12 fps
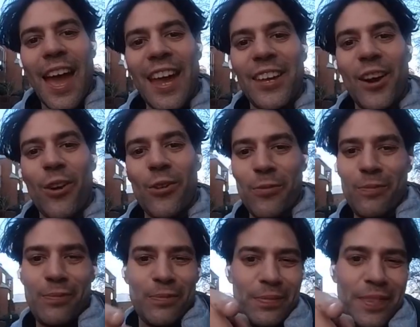Hey yo,
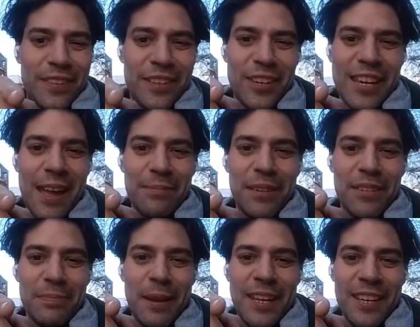this is your captain
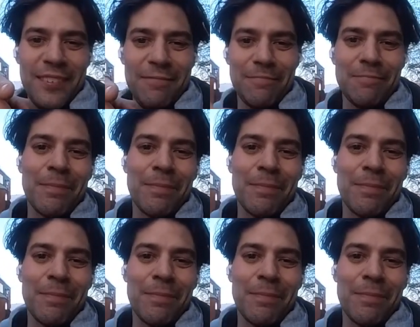speaking,